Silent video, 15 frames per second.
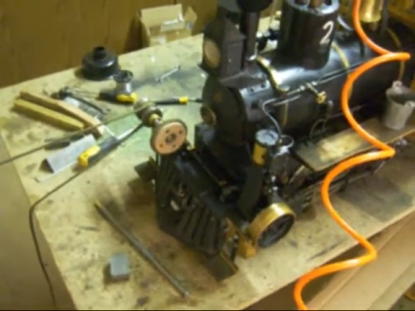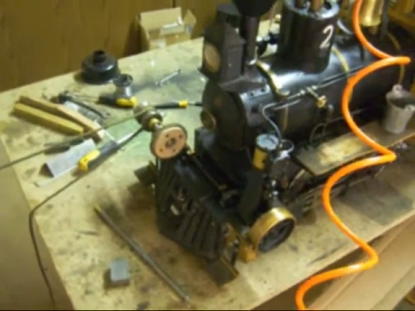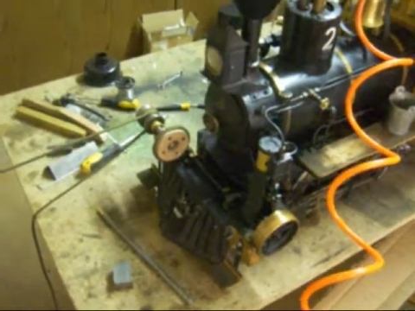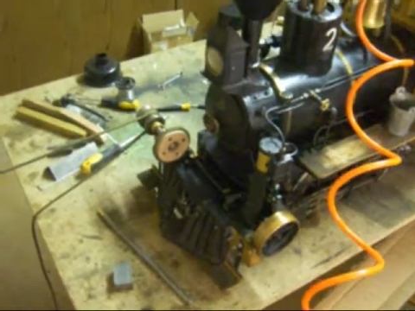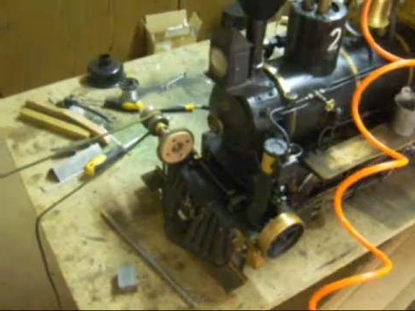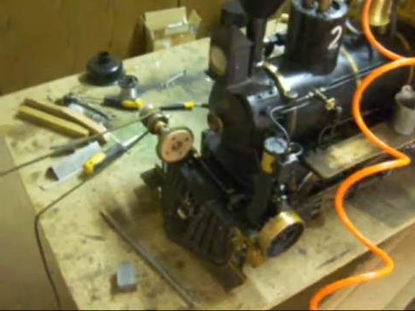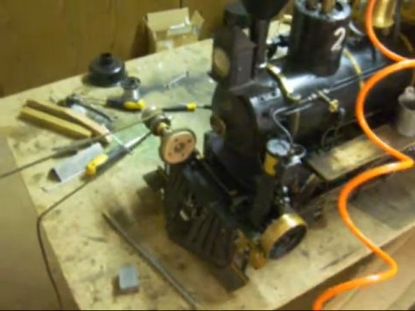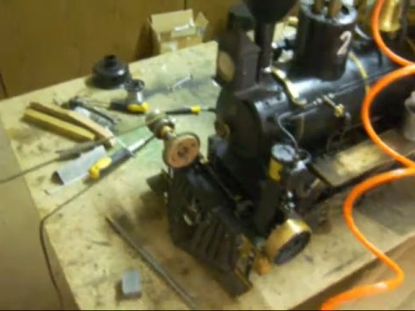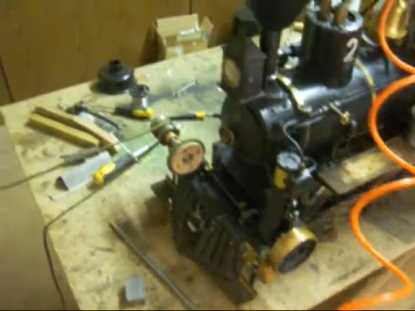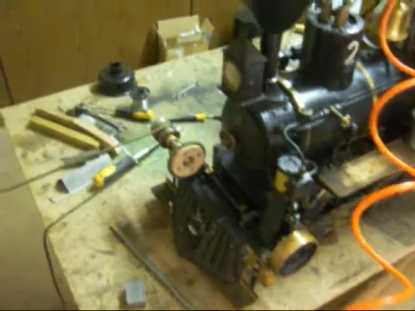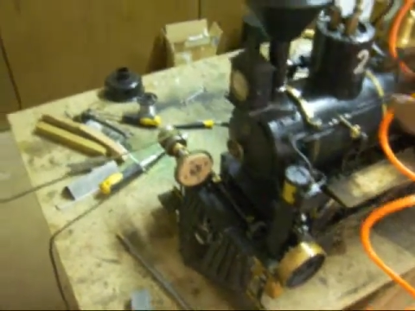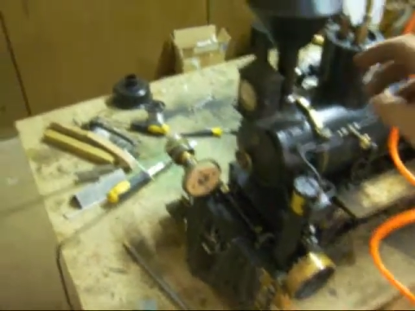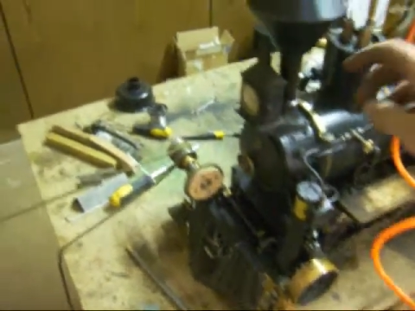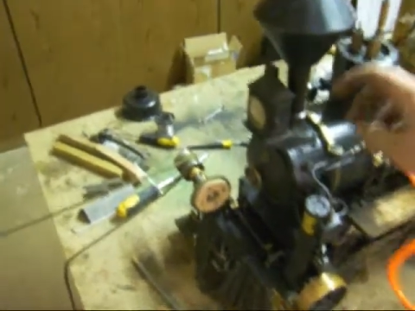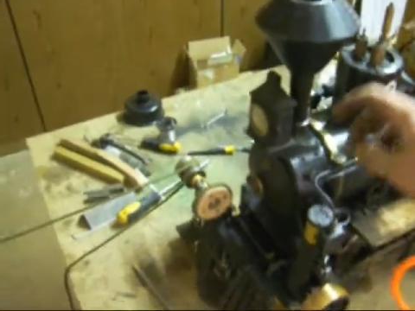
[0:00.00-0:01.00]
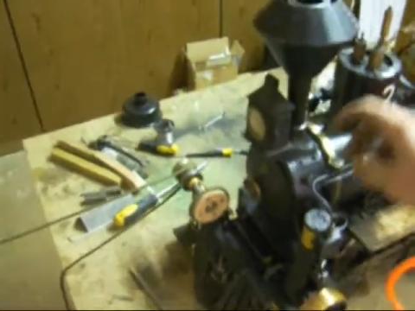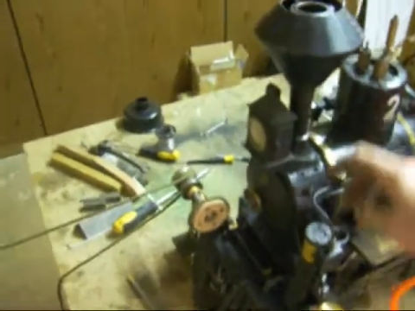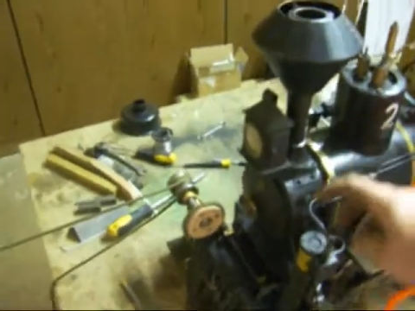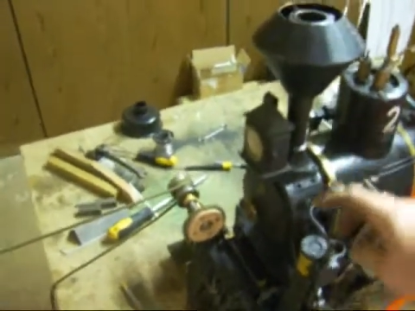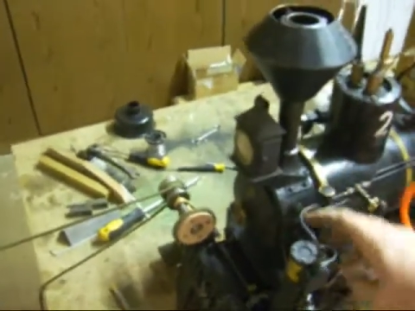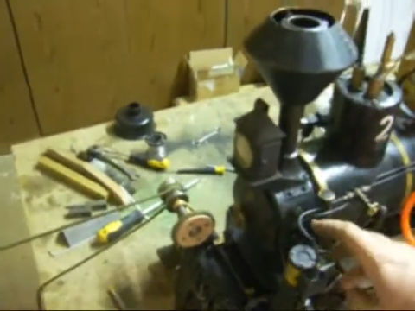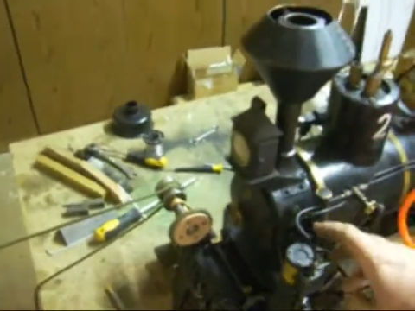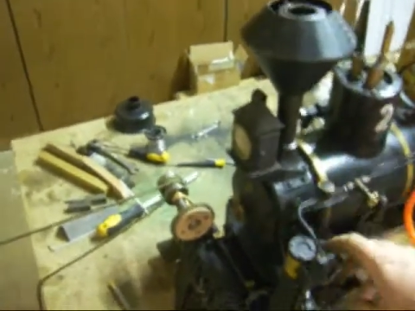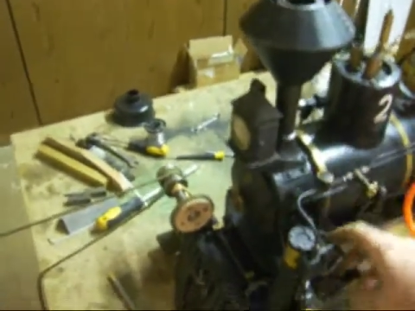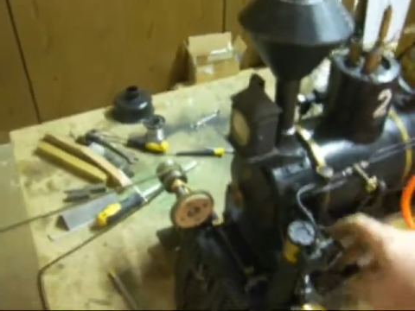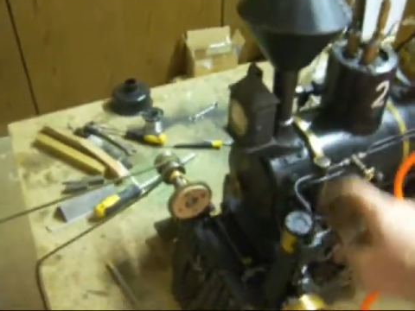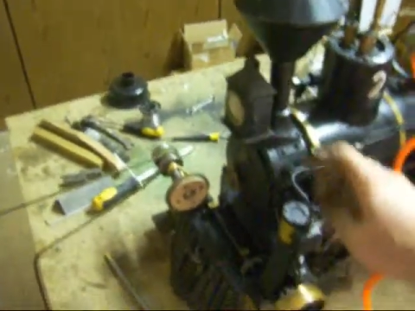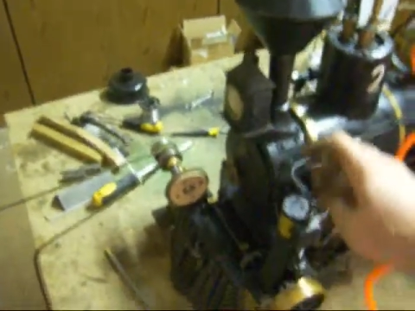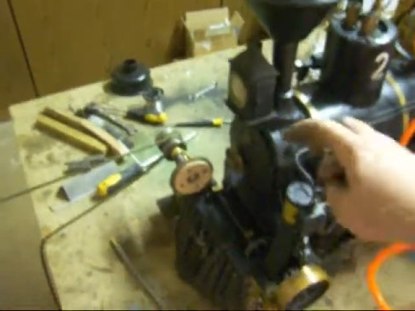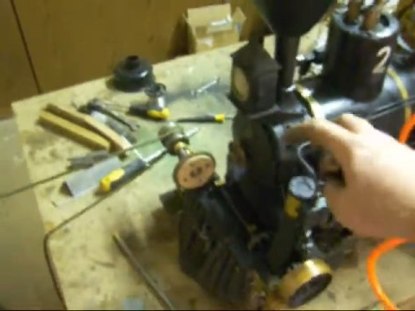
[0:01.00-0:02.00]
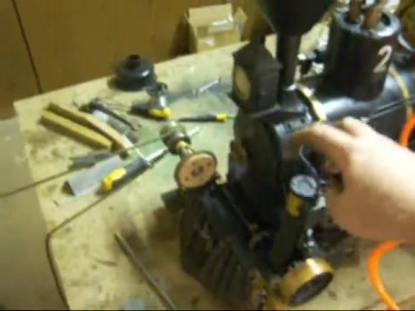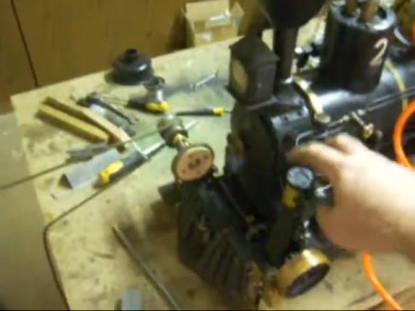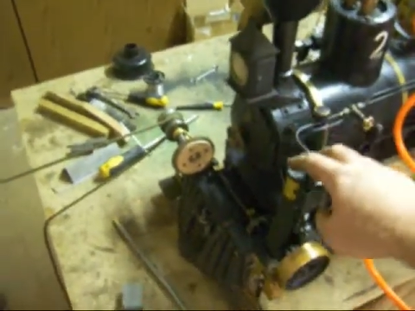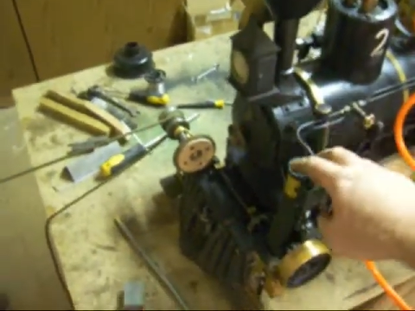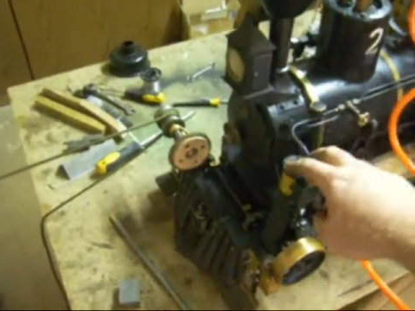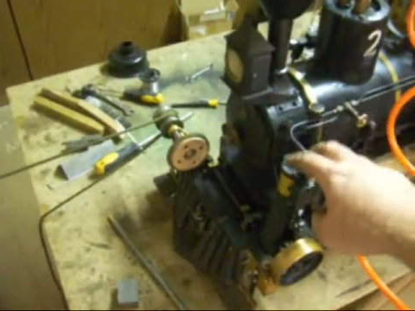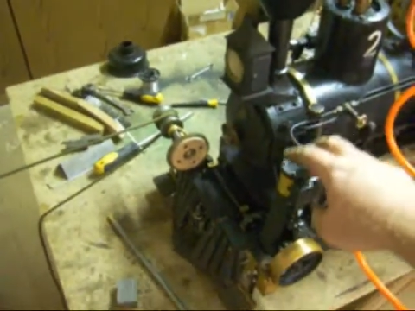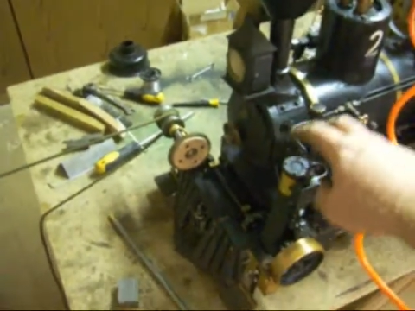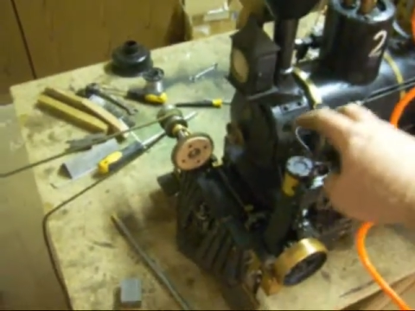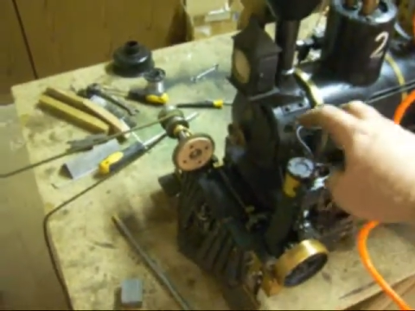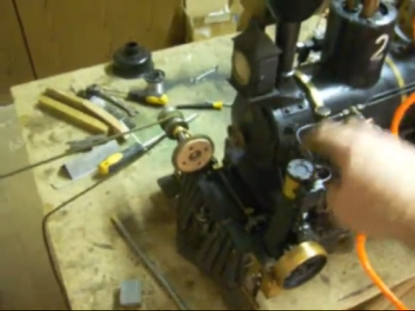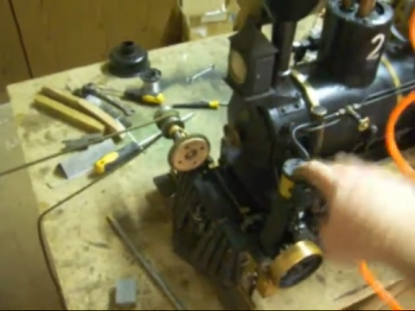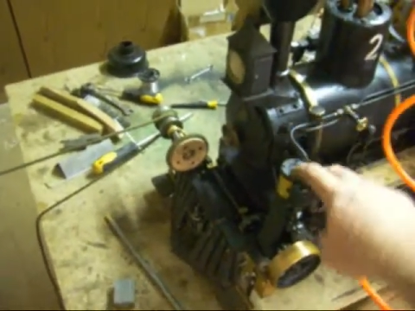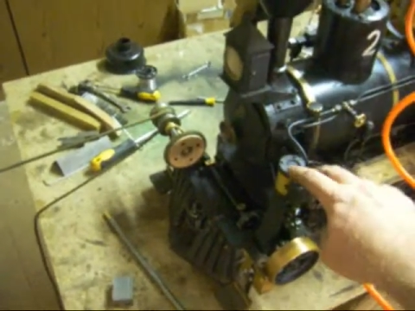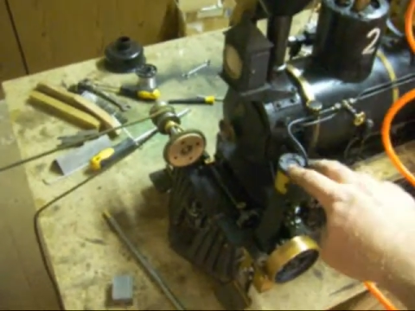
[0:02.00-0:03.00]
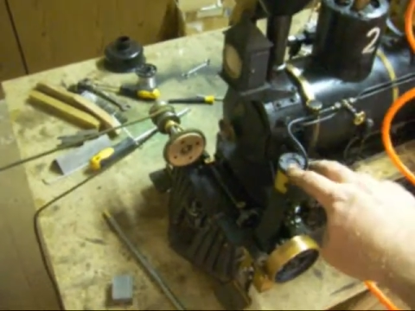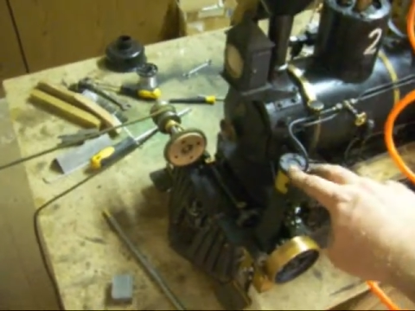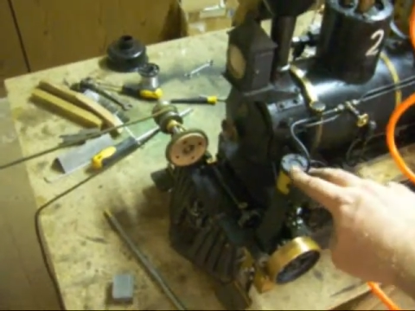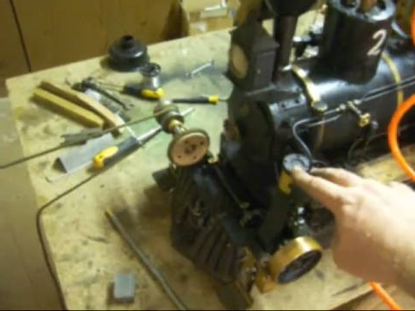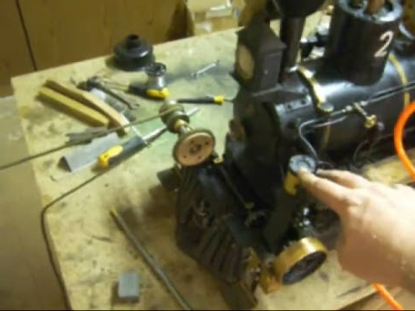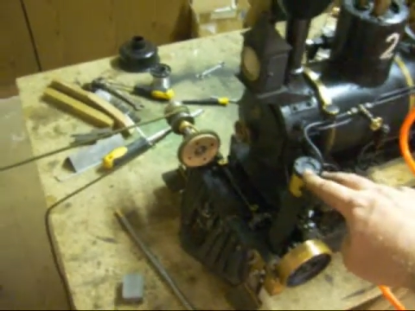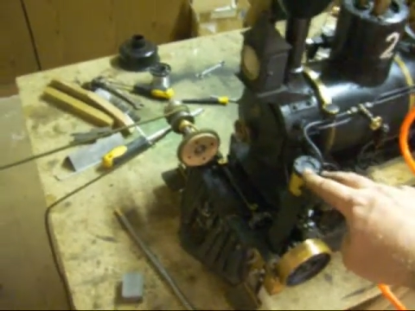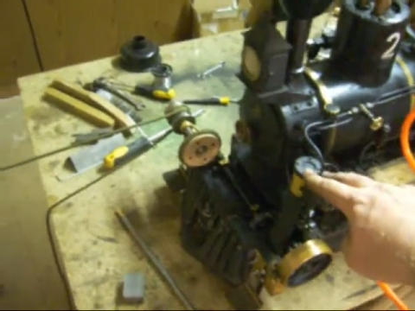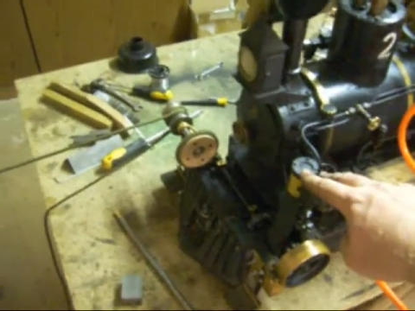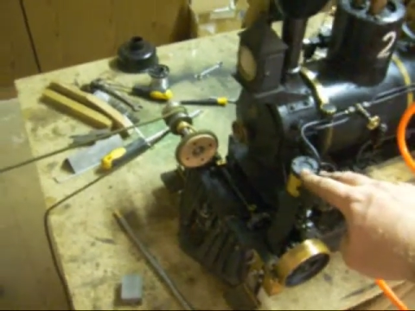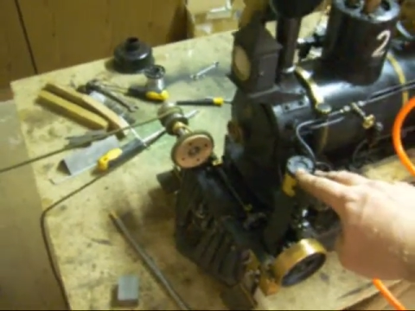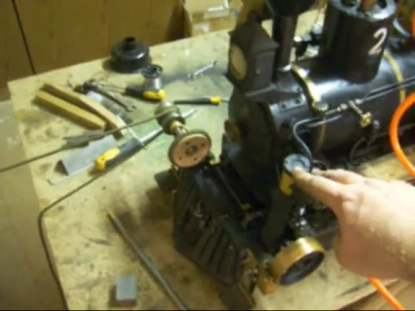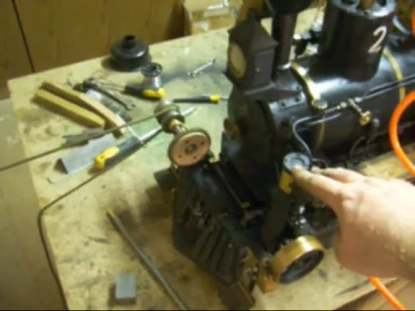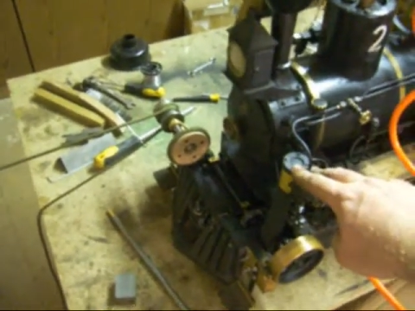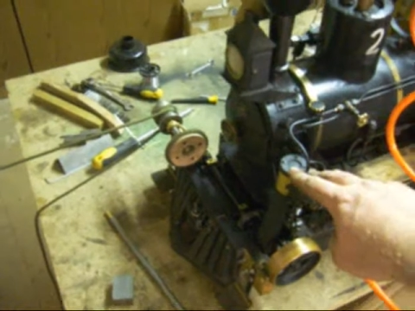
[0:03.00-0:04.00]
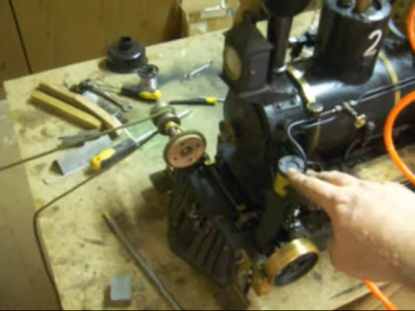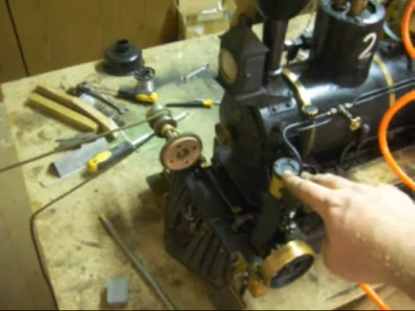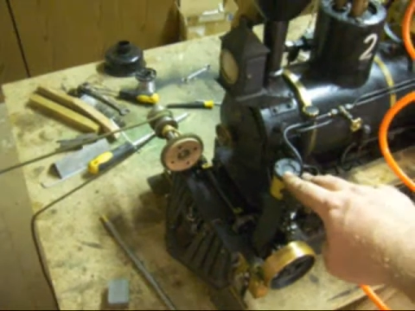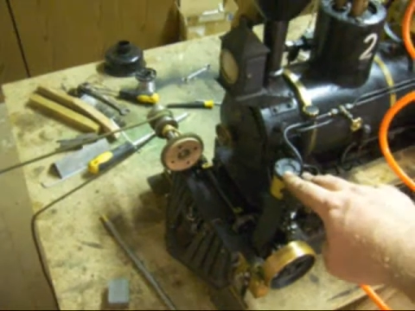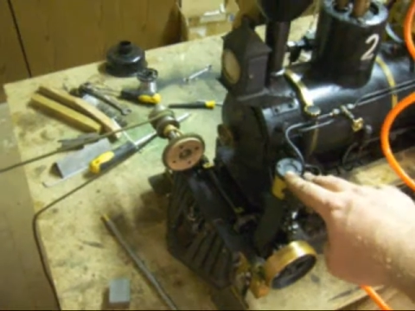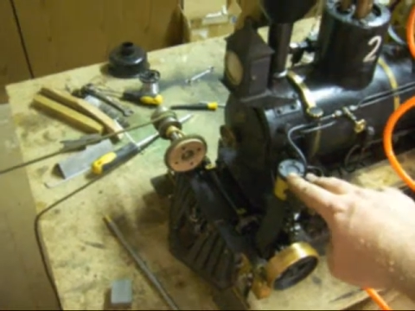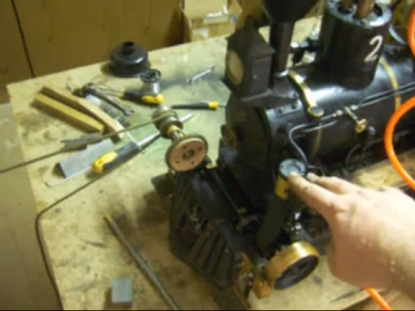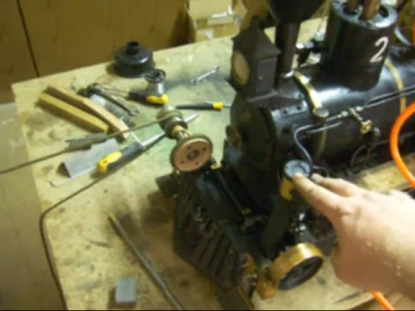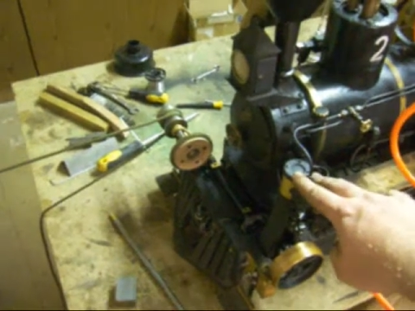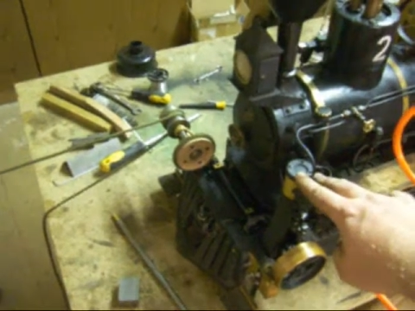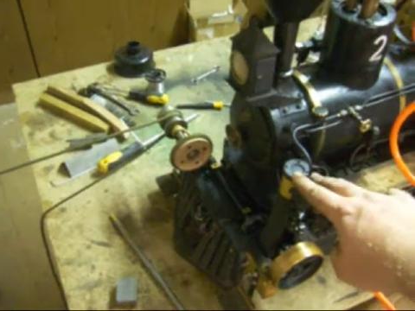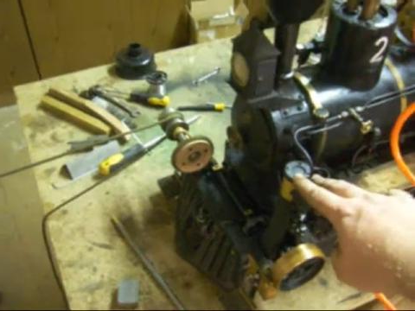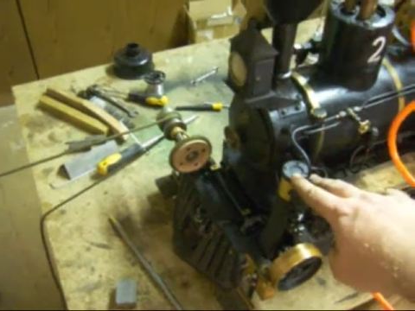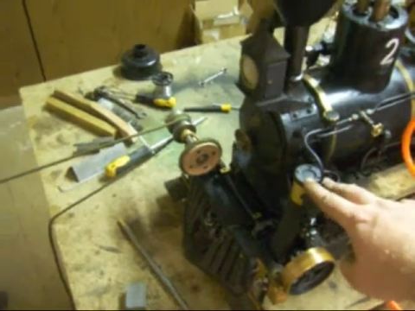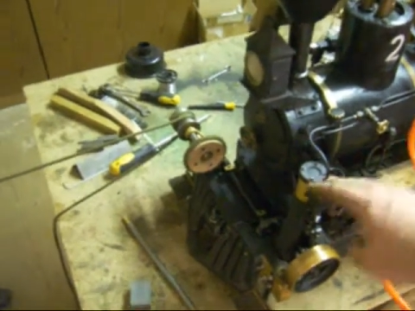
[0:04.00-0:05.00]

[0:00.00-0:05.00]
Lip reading: (no speaker visible)